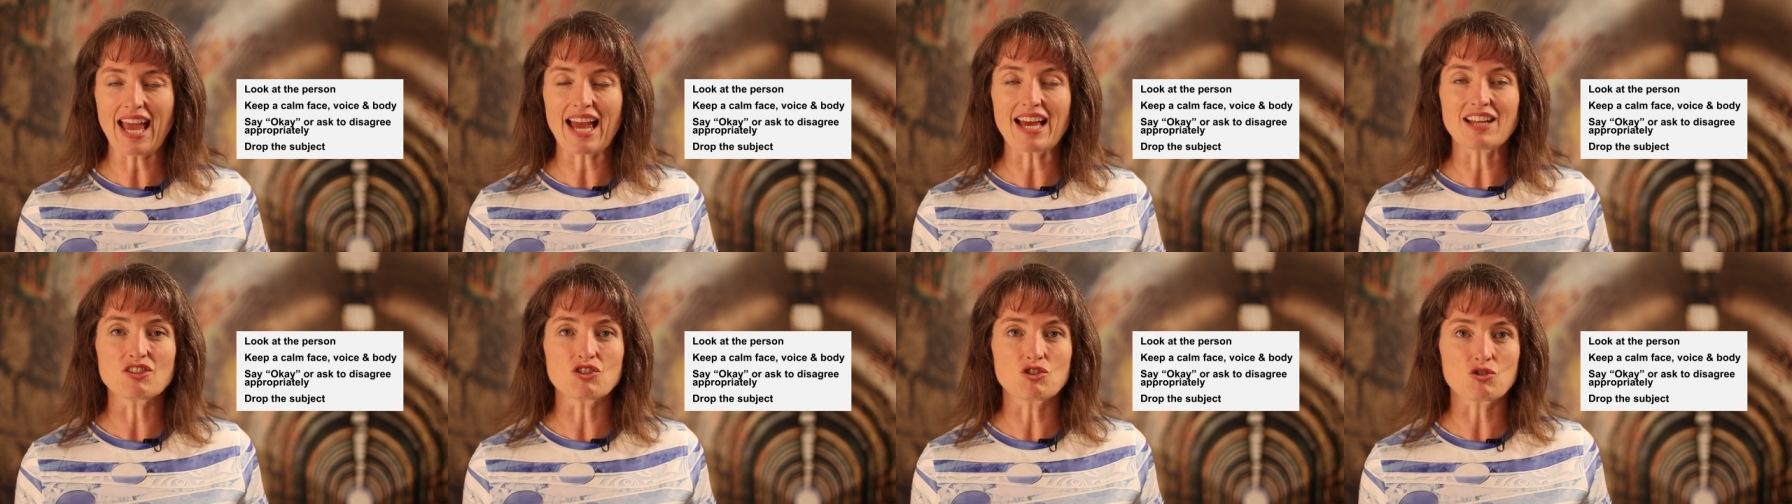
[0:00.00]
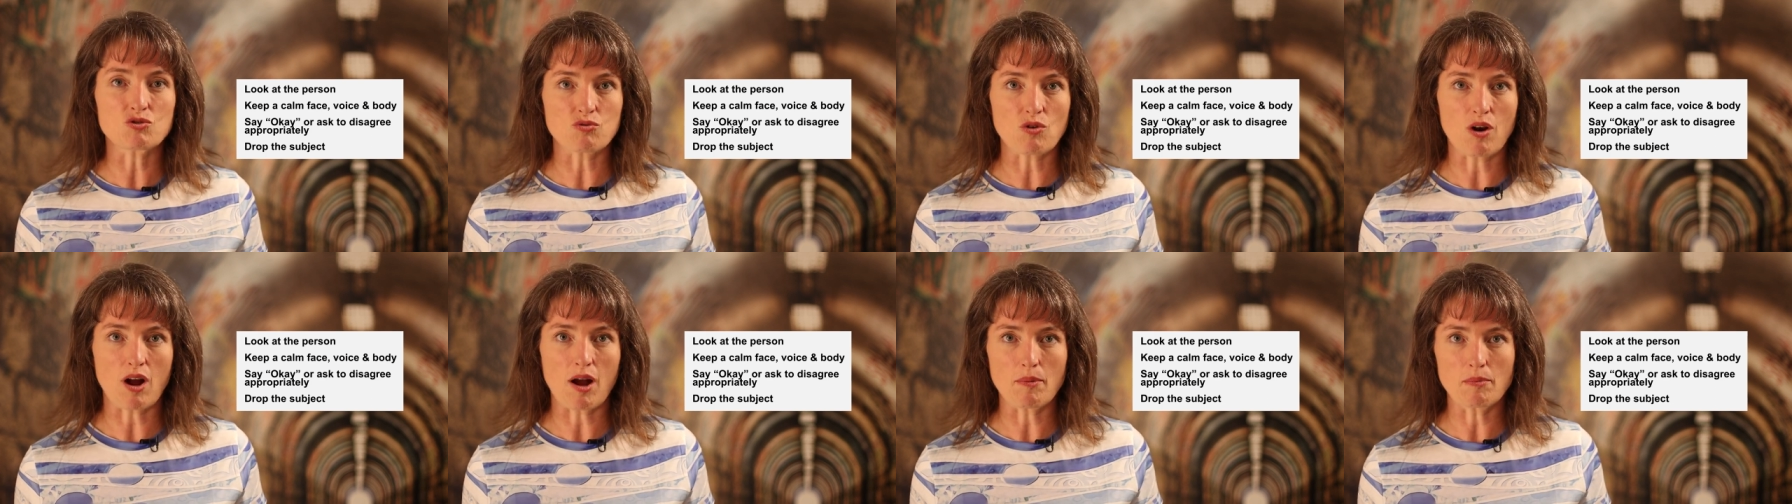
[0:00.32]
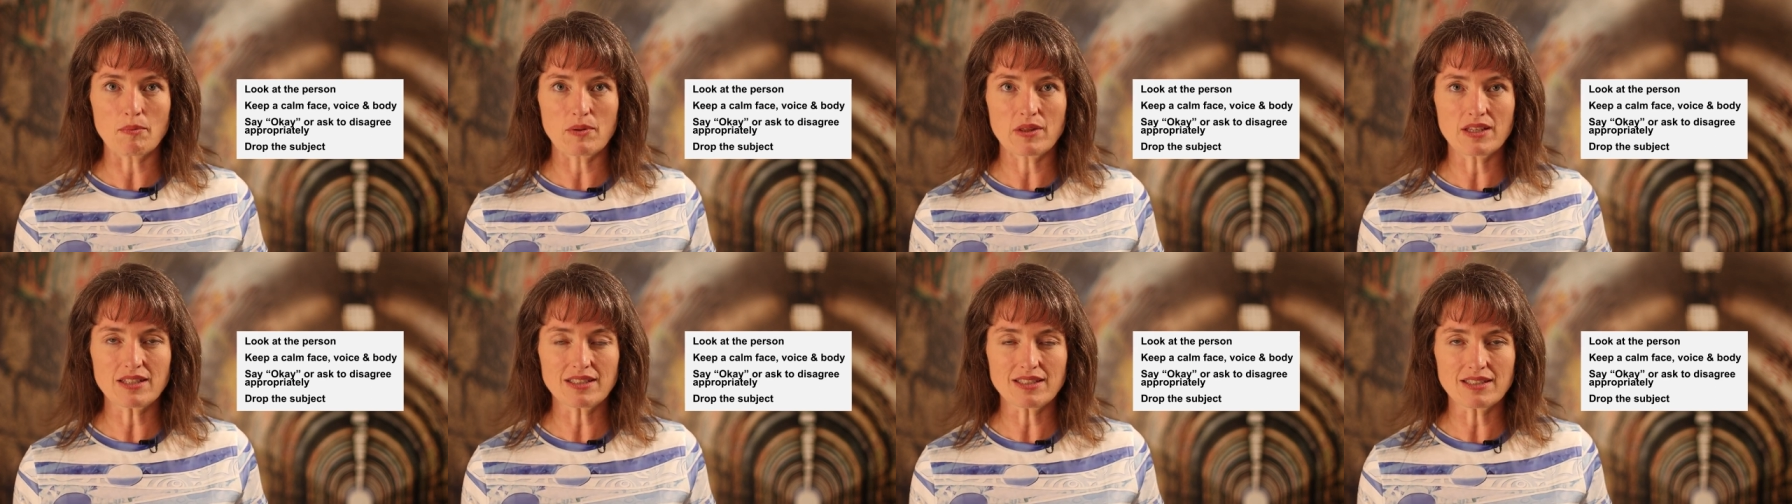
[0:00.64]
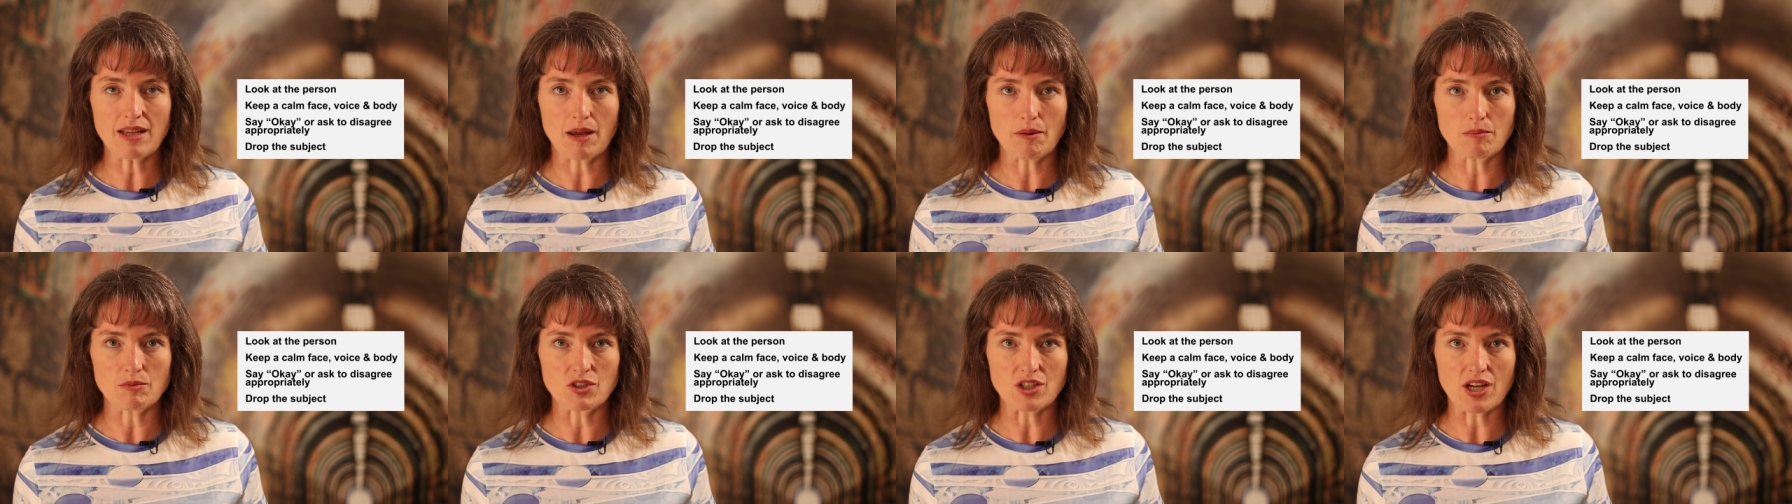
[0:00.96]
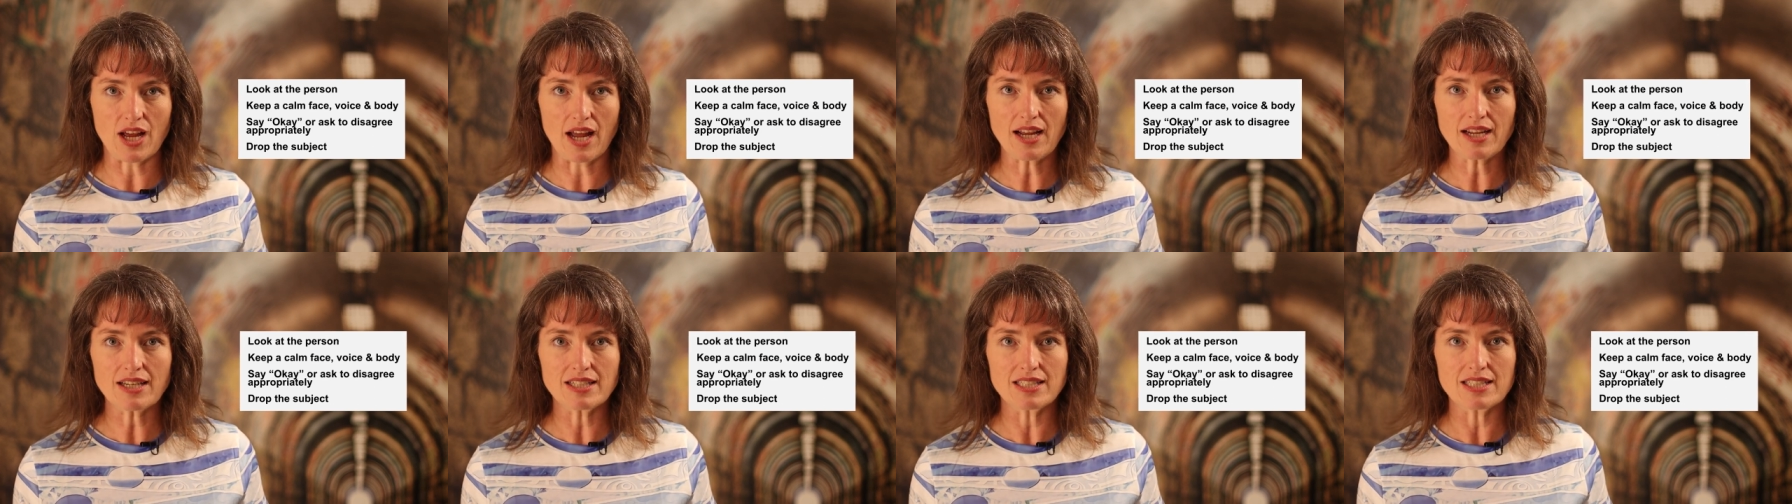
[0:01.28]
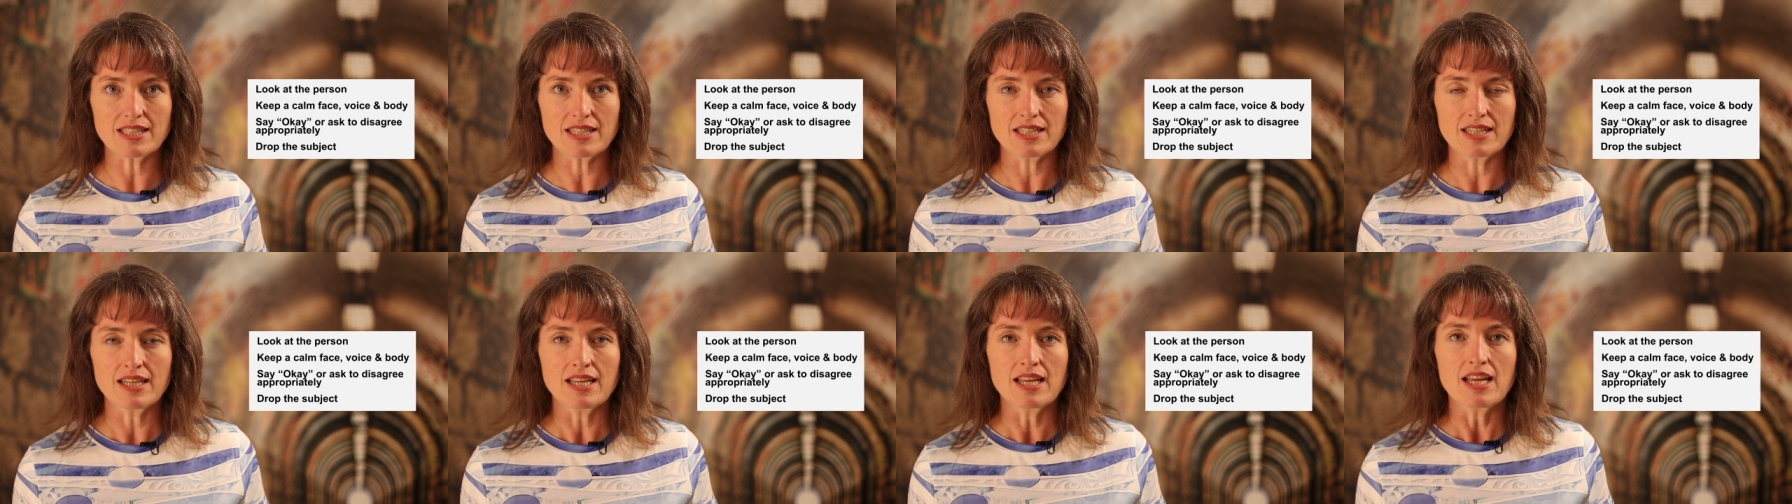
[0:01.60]
and drop the
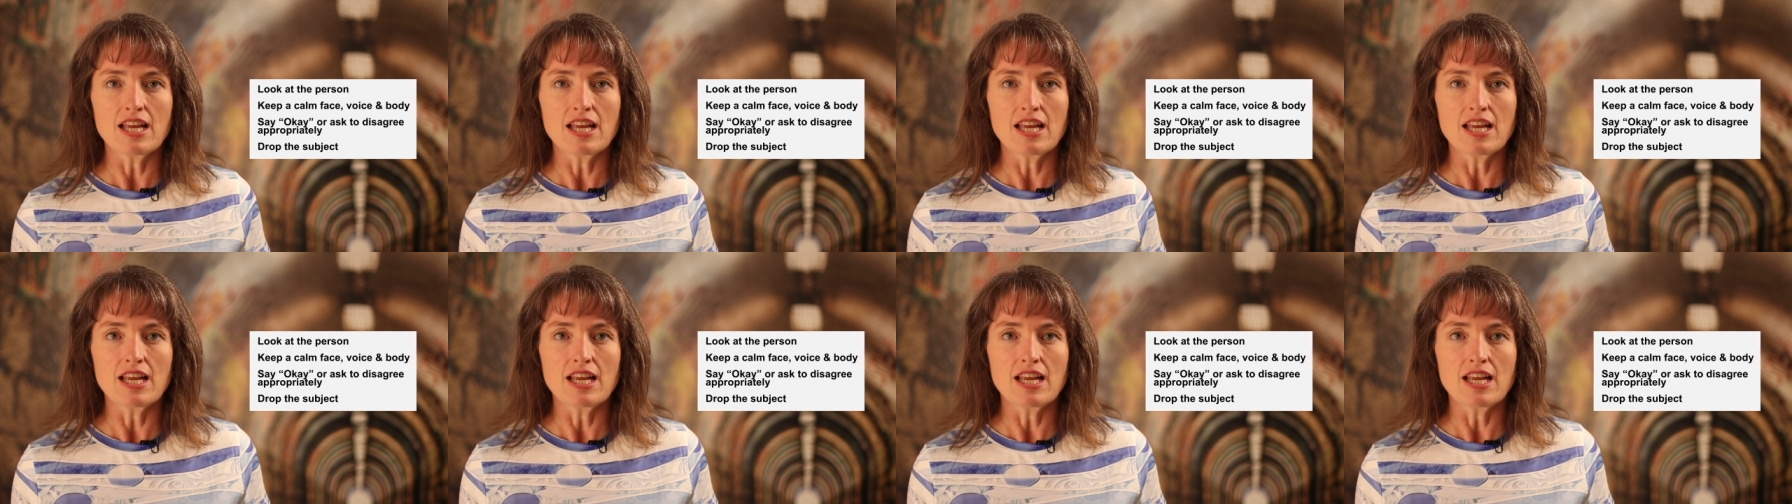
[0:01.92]
subject.